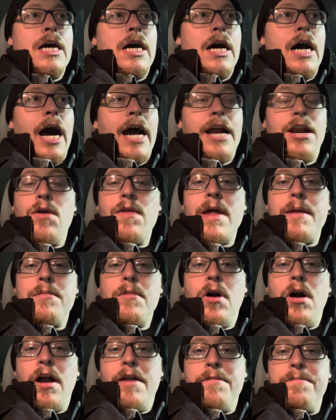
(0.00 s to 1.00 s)
I know that
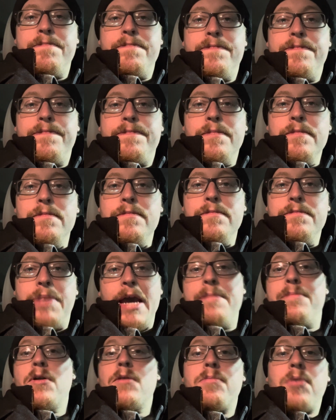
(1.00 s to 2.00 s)
on
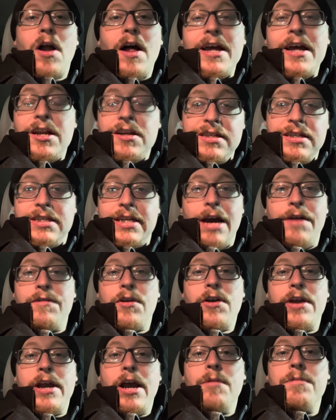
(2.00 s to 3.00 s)
paper probably doesn't sound
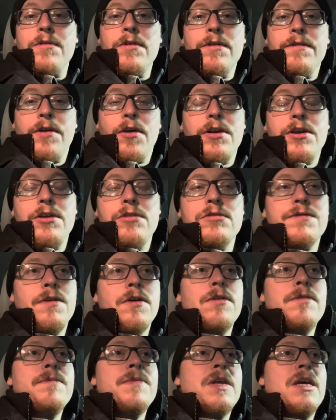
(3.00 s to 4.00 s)
very helpful and very
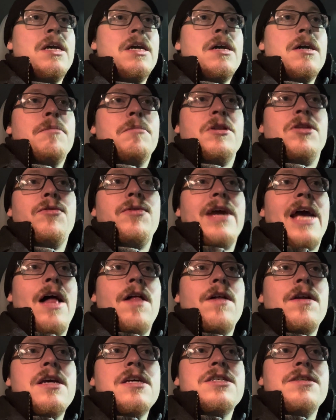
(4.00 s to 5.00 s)
useful, but the
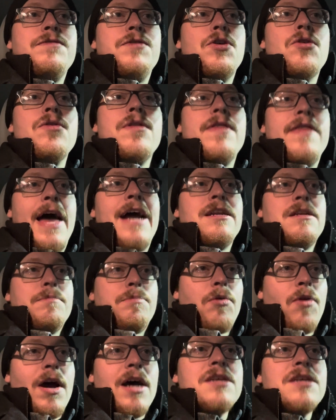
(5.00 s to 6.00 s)
reality is if you're that
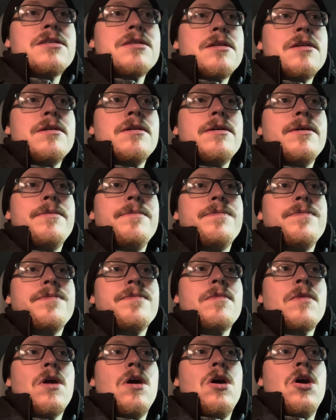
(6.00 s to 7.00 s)
depressed,
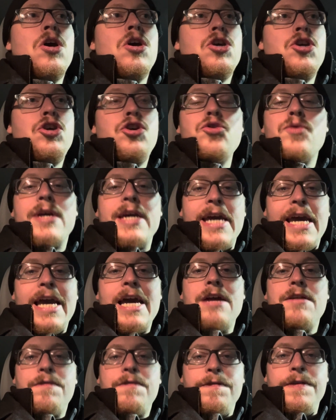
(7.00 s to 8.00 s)
you
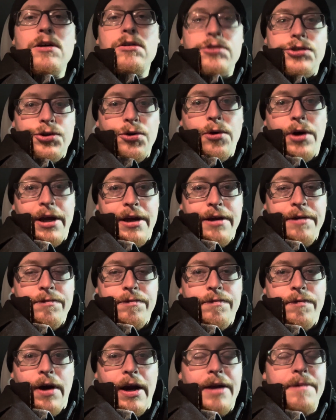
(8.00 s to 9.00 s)
can't feel joy,
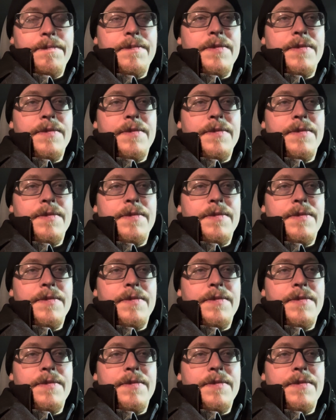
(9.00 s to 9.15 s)
right?